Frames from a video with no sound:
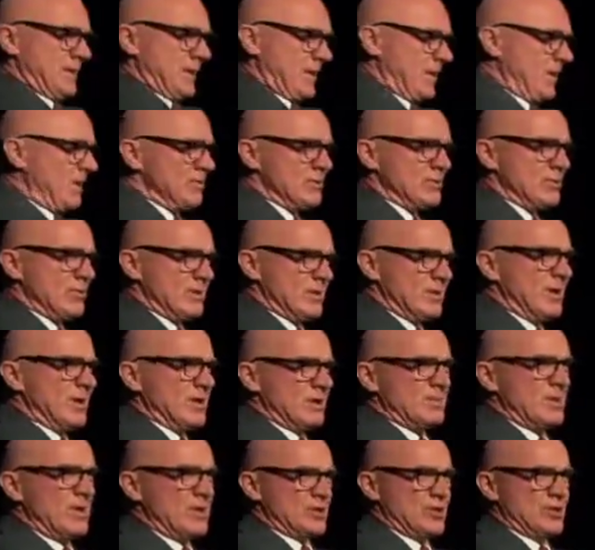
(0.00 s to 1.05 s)
the closer I got,
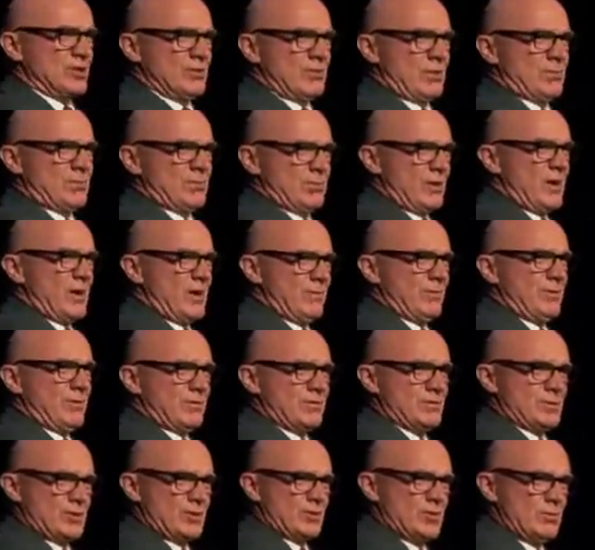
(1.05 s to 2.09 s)
I'm not sure I'm brave
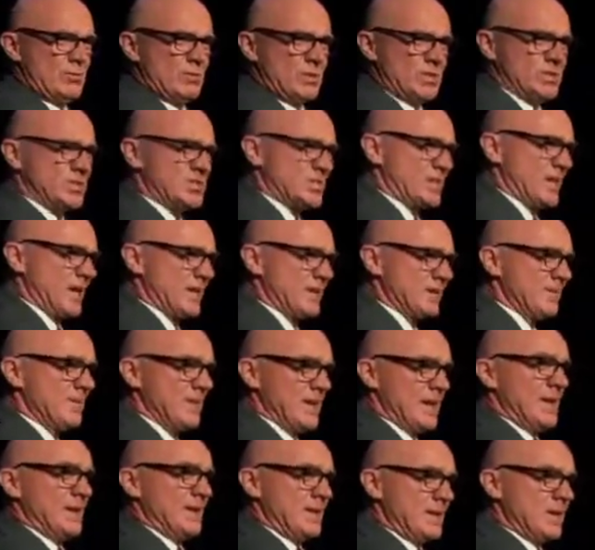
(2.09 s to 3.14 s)
enough to do what he said.
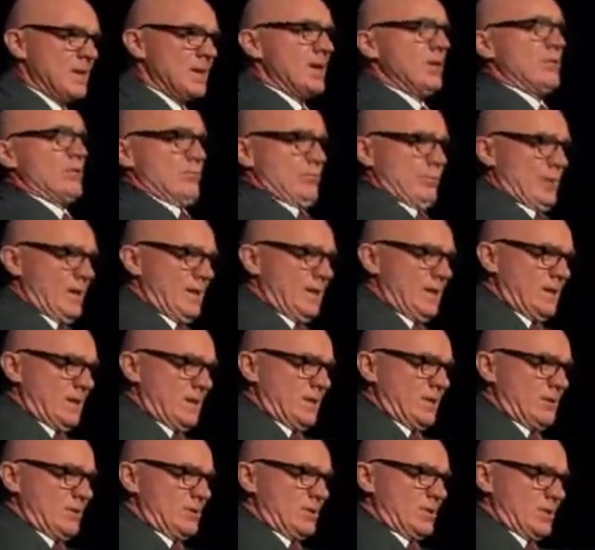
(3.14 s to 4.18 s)
And then I got really
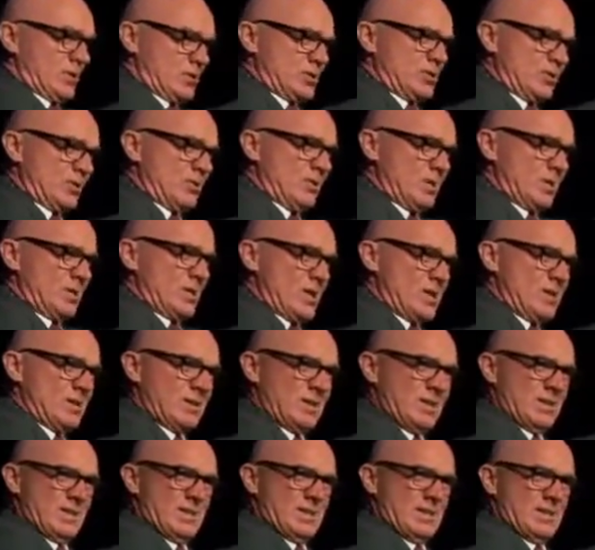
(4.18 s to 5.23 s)
close and I suddenly
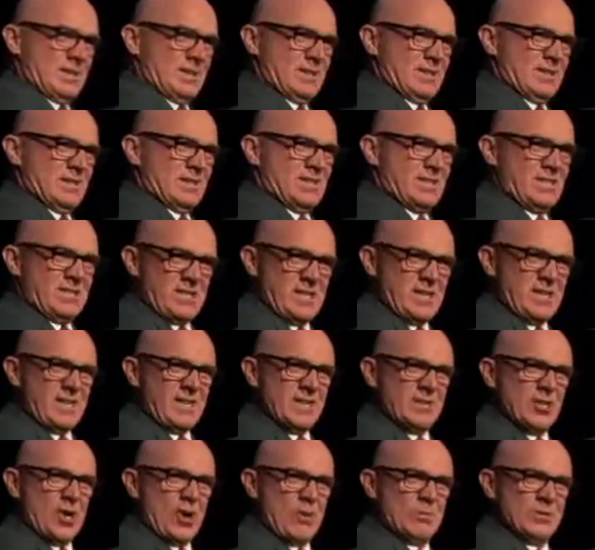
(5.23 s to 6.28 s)
thought, do you think he
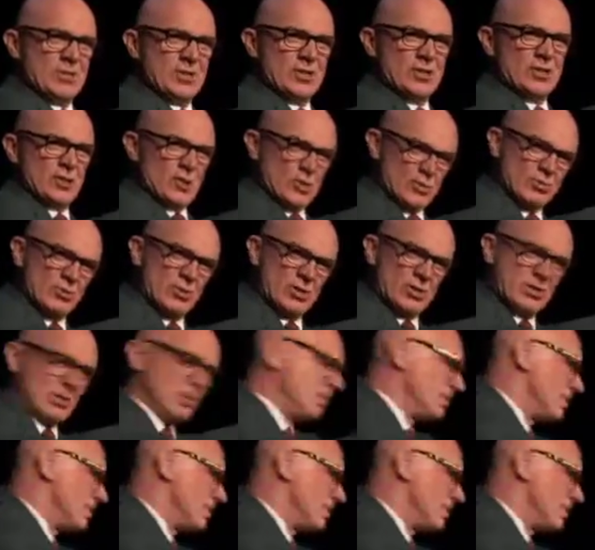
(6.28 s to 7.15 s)
told me the truth?